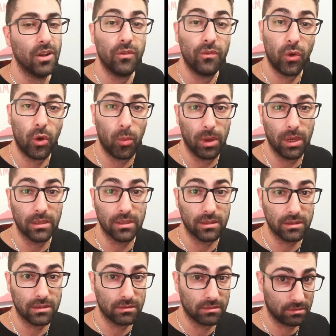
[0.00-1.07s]
4
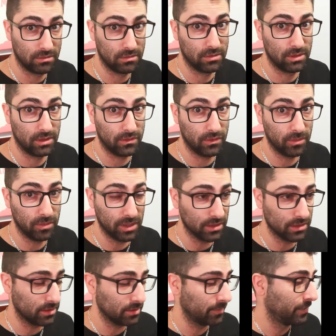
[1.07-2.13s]
months. Say 4
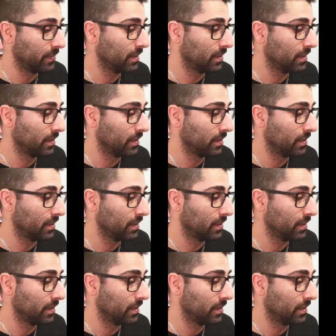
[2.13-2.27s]
months.